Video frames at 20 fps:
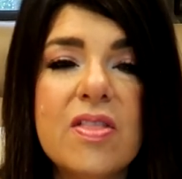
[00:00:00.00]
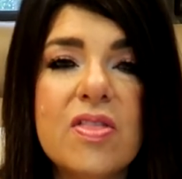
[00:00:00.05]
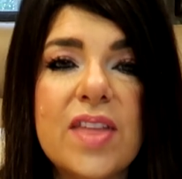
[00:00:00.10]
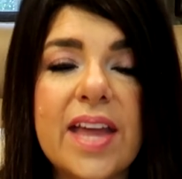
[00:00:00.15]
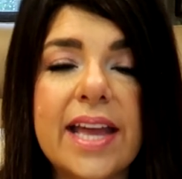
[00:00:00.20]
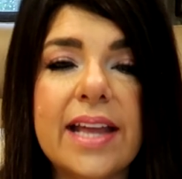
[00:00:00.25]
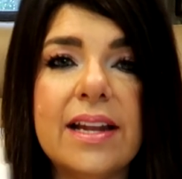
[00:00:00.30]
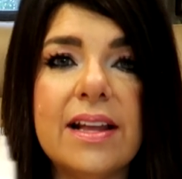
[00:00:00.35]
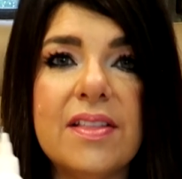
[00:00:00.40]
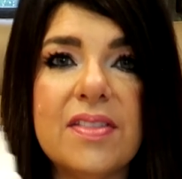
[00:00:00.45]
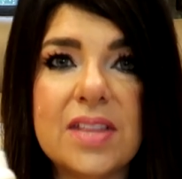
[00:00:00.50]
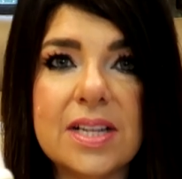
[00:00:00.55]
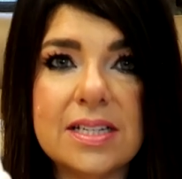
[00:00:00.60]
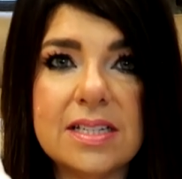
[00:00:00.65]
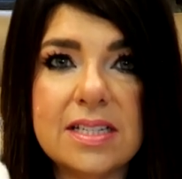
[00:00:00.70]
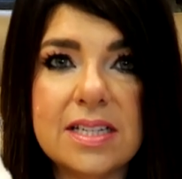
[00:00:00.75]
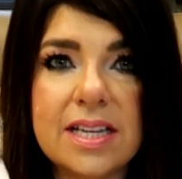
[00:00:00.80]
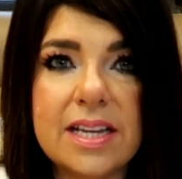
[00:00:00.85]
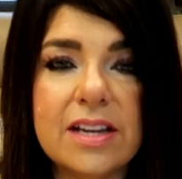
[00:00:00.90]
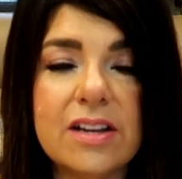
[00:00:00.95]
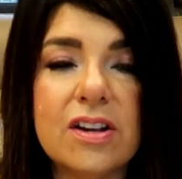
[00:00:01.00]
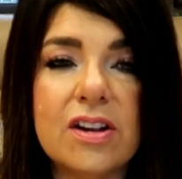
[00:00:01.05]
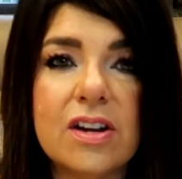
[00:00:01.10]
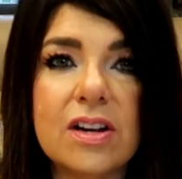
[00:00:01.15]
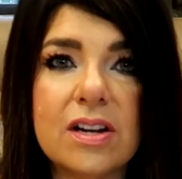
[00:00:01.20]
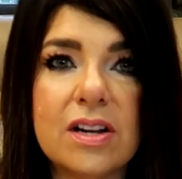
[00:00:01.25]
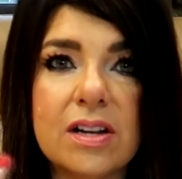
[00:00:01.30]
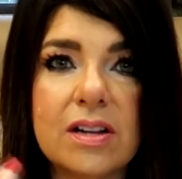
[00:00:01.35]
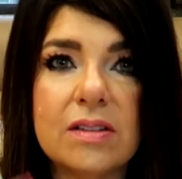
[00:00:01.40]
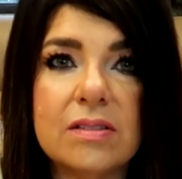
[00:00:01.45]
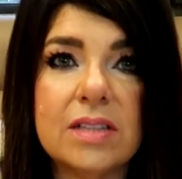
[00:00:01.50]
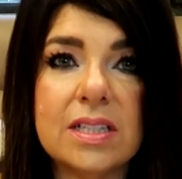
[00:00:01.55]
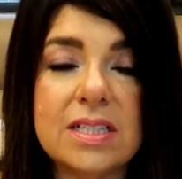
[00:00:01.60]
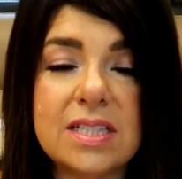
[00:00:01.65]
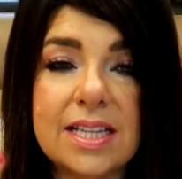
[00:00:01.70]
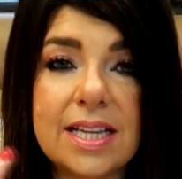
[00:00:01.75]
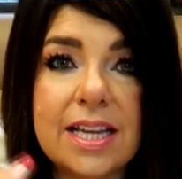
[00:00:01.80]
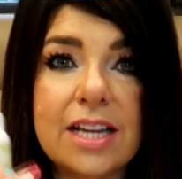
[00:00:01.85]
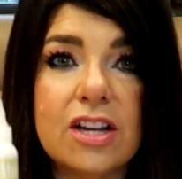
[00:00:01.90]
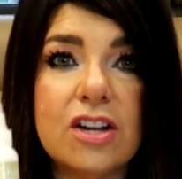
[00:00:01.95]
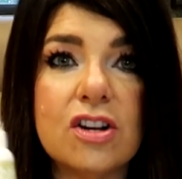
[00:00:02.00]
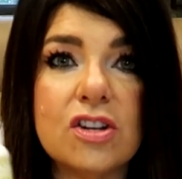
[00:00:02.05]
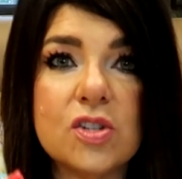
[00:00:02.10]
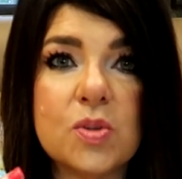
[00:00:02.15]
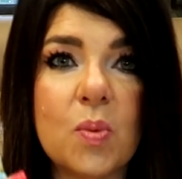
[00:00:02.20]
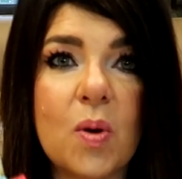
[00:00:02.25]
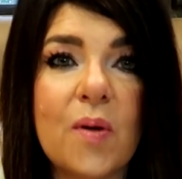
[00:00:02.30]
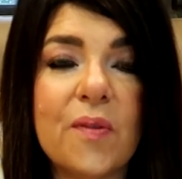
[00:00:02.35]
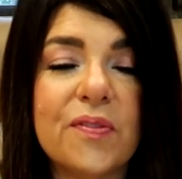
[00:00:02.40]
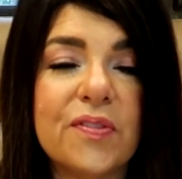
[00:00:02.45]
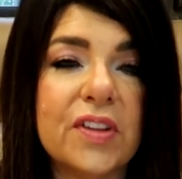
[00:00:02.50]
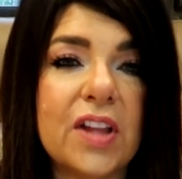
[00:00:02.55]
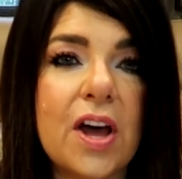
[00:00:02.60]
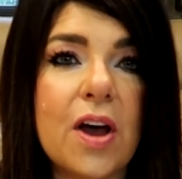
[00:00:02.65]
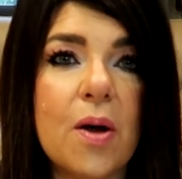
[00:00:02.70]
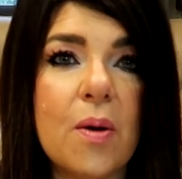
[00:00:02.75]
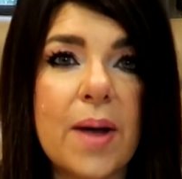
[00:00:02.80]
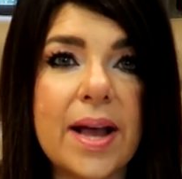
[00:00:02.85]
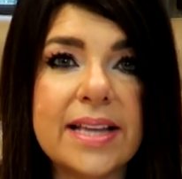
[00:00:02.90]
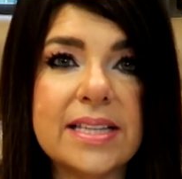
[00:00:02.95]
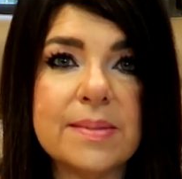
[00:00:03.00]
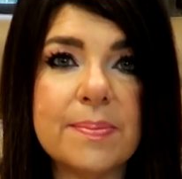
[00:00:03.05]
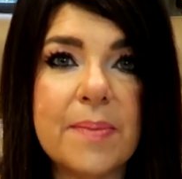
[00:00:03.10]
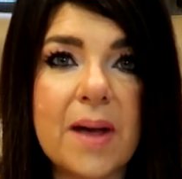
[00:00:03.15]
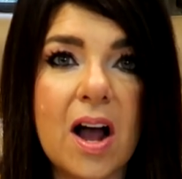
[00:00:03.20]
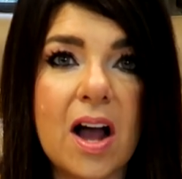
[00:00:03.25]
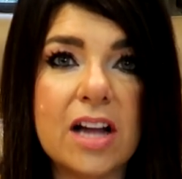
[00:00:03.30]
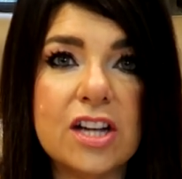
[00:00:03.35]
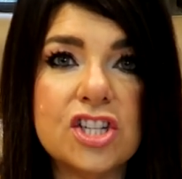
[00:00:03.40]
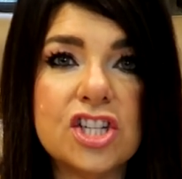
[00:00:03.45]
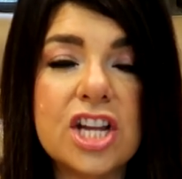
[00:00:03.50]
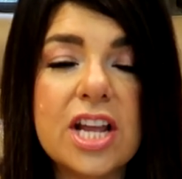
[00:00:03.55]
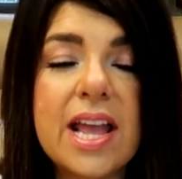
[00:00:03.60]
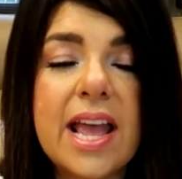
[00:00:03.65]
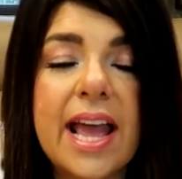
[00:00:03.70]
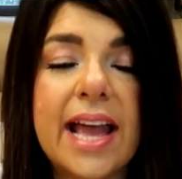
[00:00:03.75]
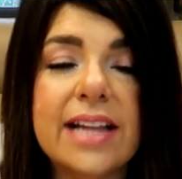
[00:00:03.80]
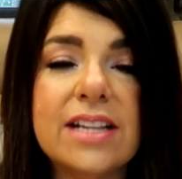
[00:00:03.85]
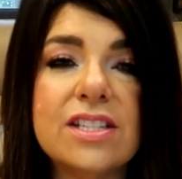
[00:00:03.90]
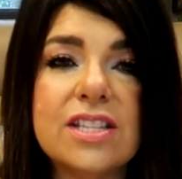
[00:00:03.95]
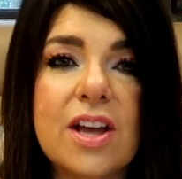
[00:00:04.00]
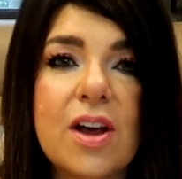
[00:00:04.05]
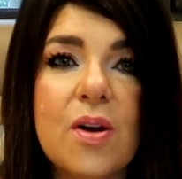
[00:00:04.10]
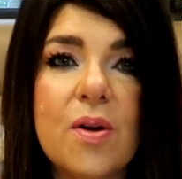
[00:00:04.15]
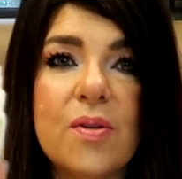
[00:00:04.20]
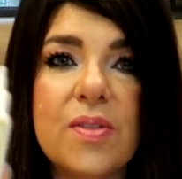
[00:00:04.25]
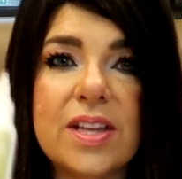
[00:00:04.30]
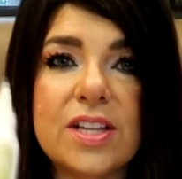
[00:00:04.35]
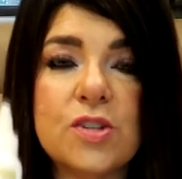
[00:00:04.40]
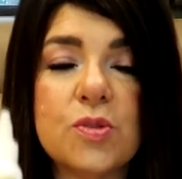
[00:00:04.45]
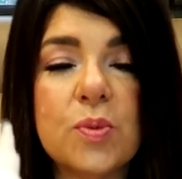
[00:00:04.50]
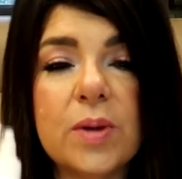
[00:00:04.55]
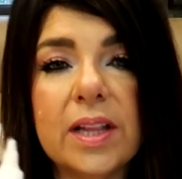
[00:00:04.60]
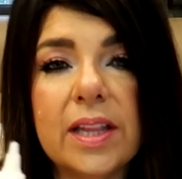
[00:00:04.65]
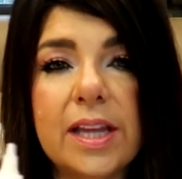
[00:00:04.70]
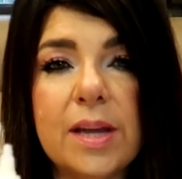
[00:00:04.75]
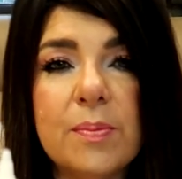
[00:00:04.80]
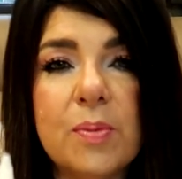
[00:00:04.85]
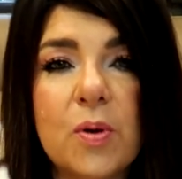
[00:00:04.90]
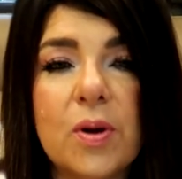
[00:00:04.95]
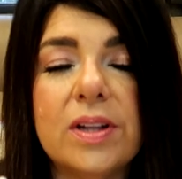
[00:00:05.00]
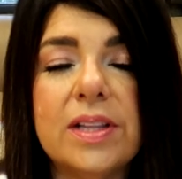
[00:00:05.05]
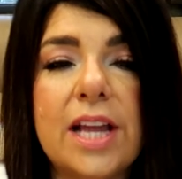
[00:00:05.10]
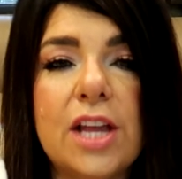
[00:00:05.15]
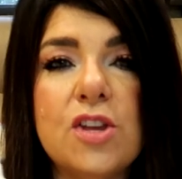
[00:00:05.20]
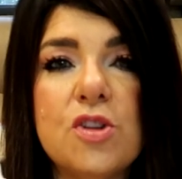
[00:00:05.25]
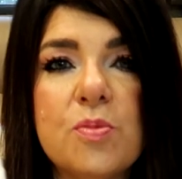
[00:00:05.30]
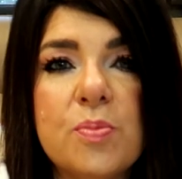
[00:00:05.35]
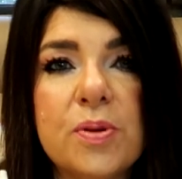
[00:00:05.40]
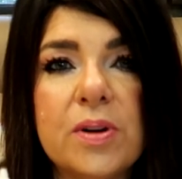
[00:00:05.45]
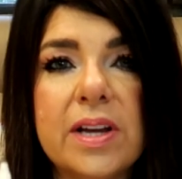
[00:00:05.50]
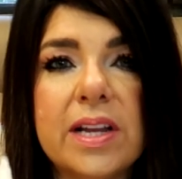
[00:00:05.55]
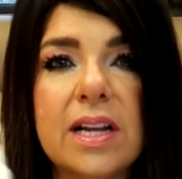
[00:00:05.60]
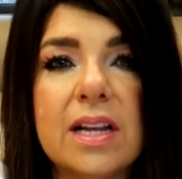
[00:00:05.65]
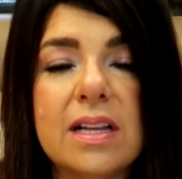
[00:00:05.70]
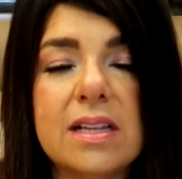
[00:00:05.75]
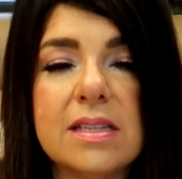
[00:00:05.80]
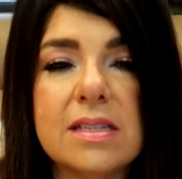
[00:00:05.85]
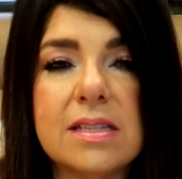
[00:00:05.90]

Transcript: then the tear the tears won't flow as much and so it's really important that you put